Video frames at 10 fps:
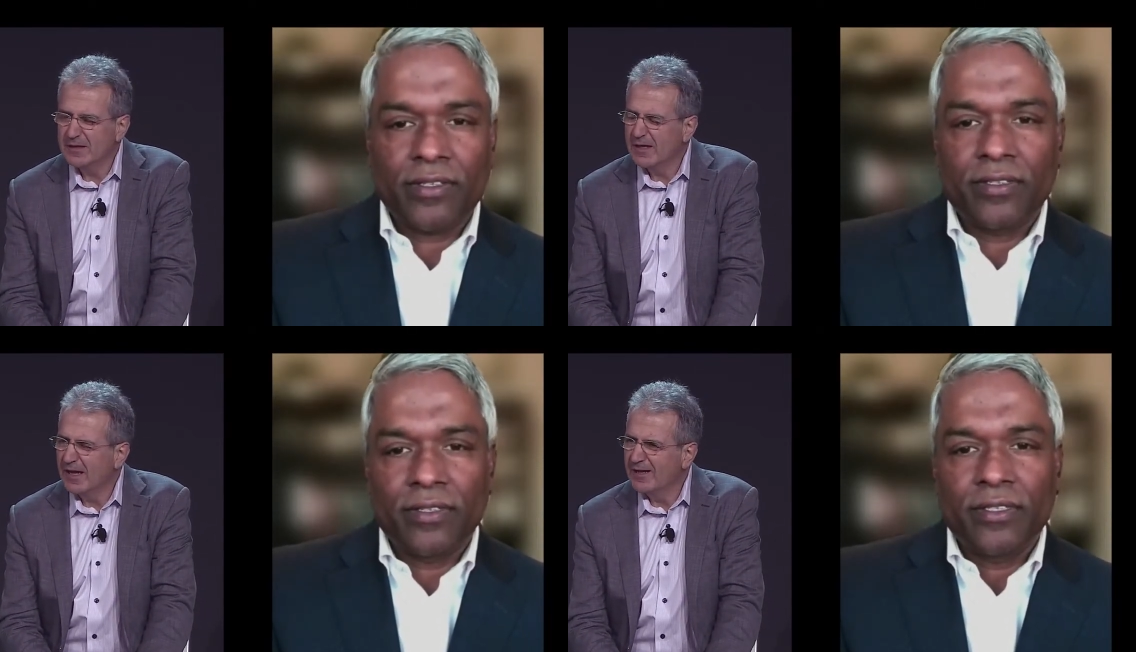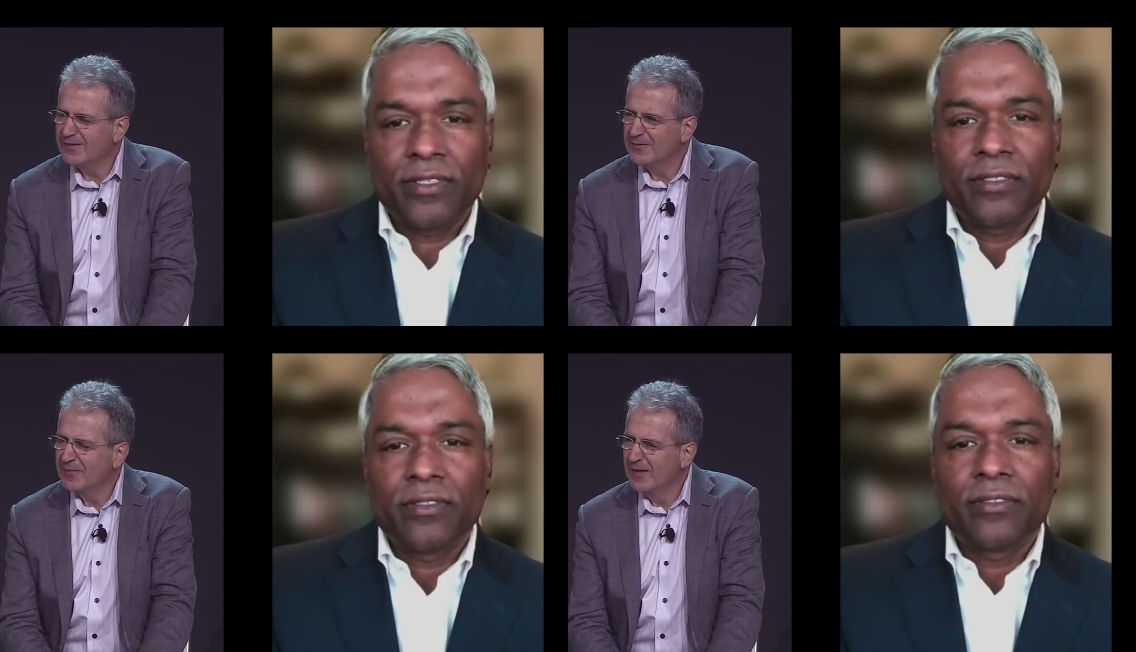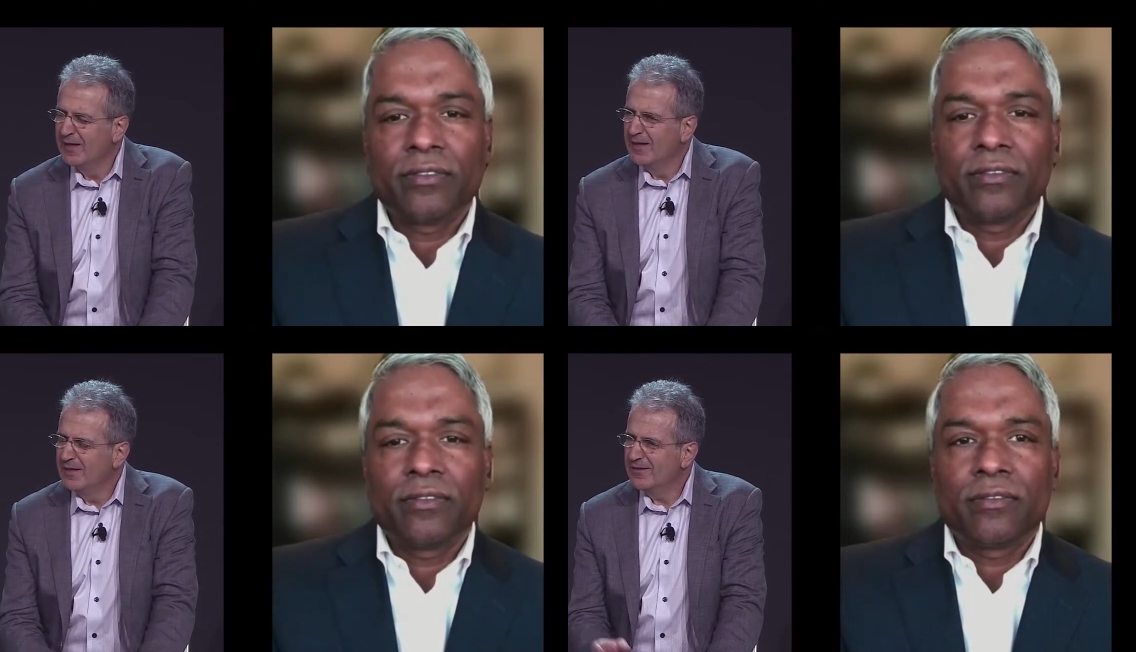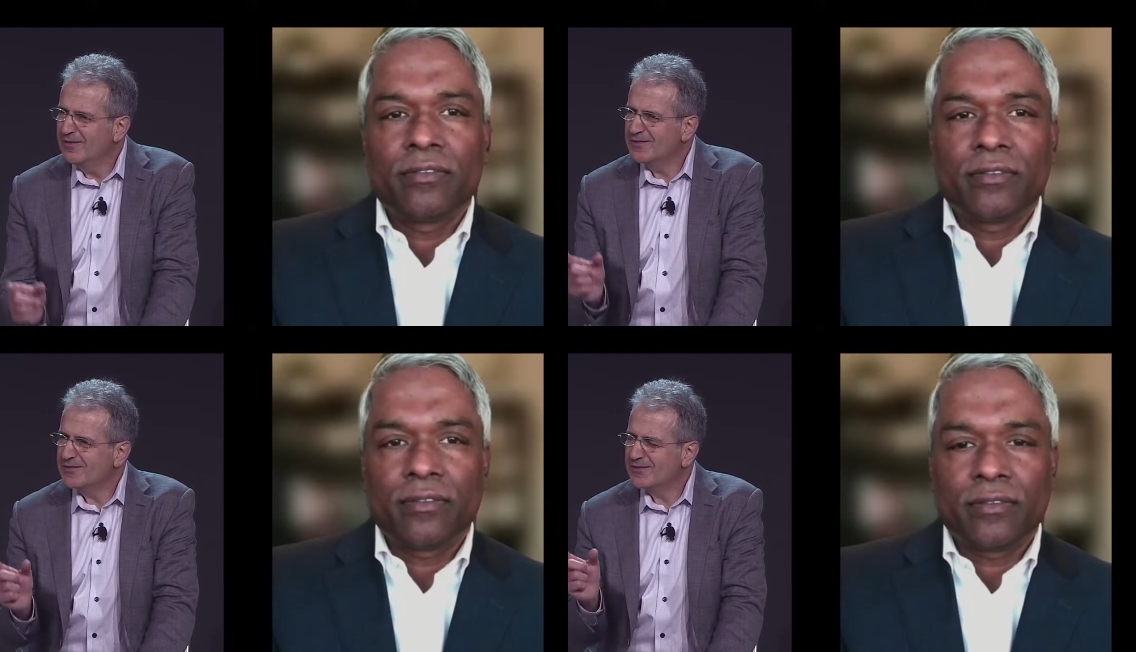Speaker 1: and
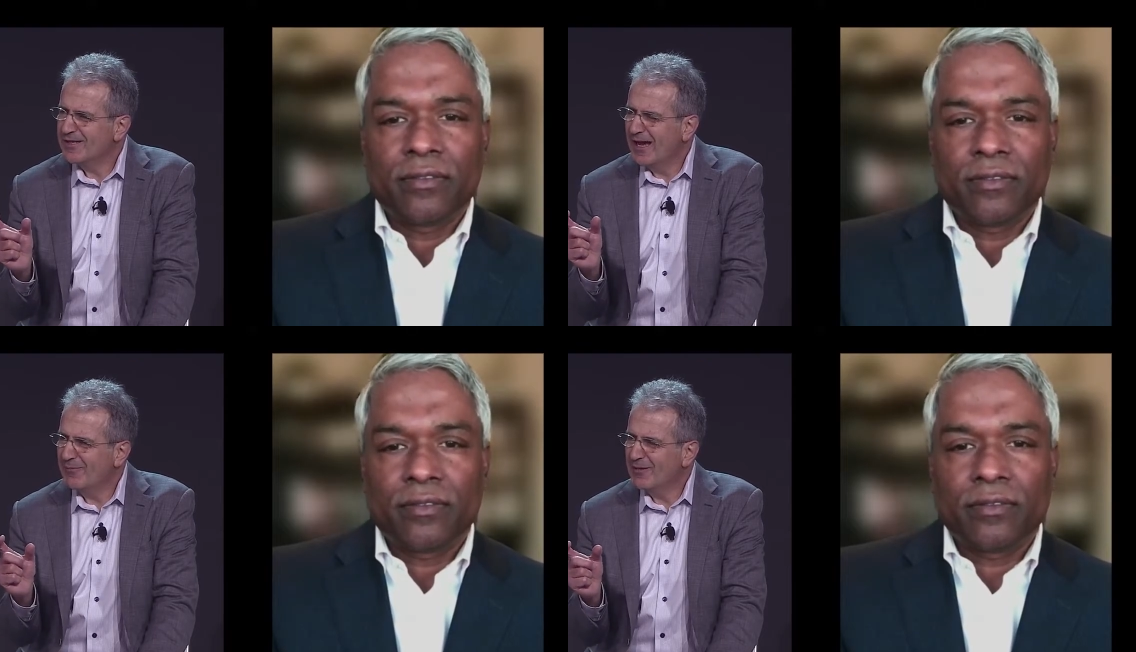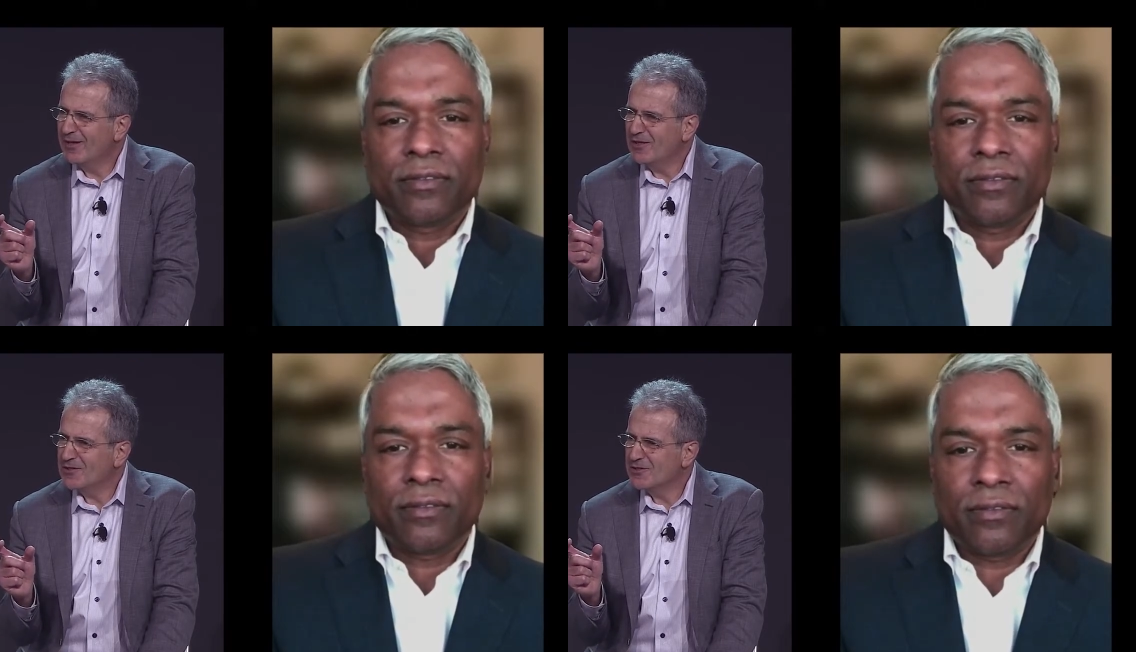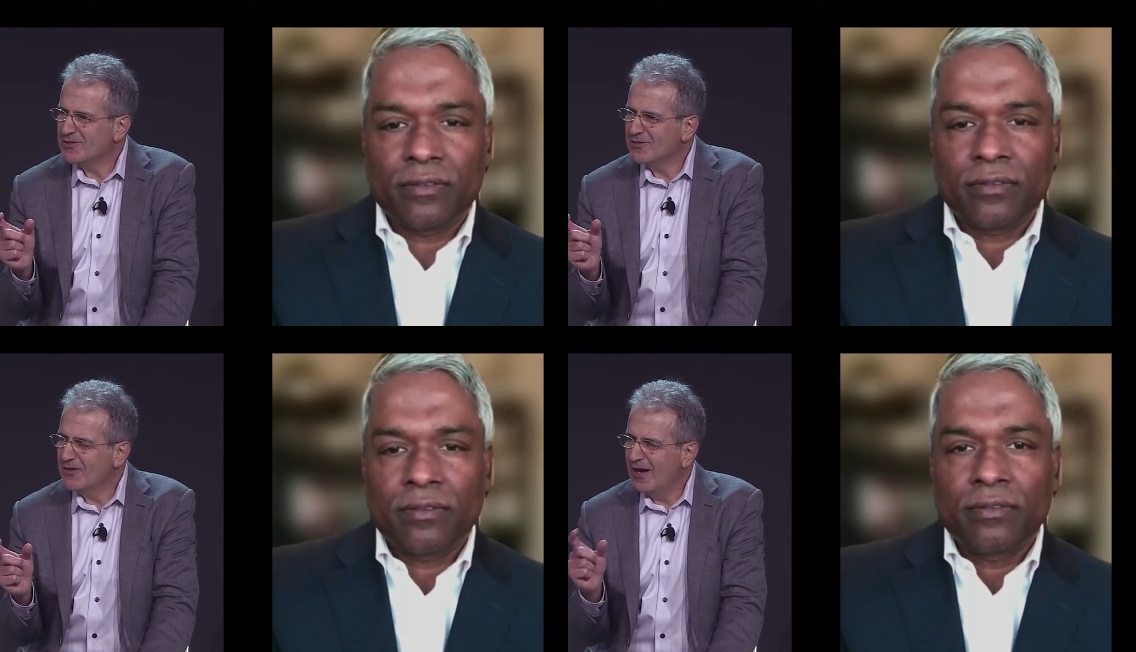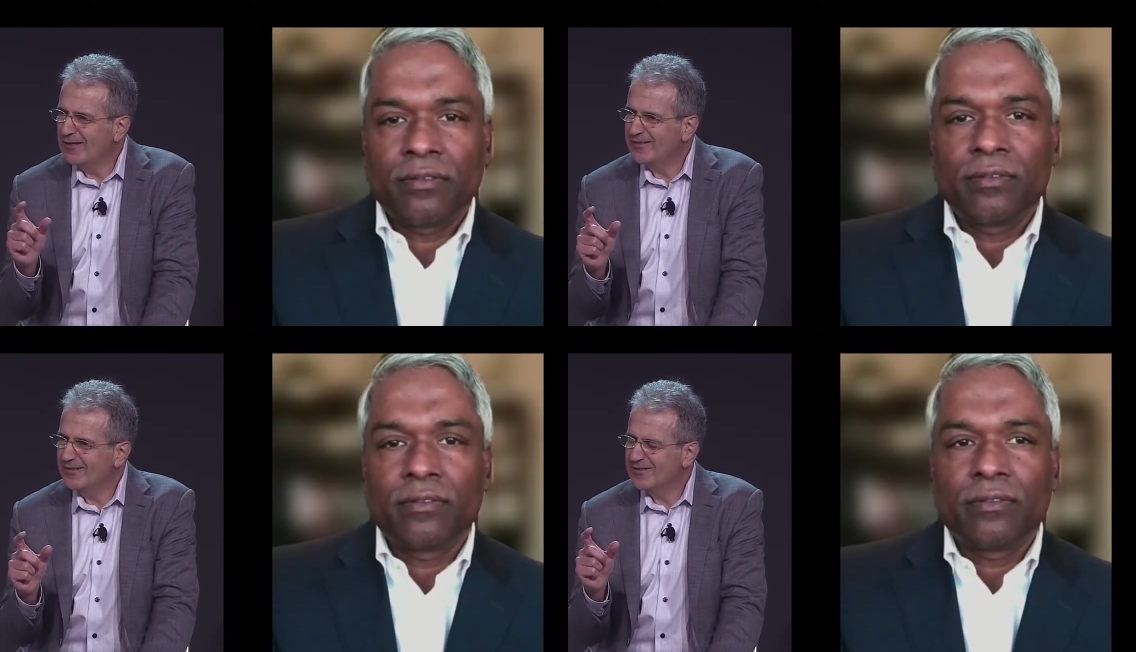these applications are not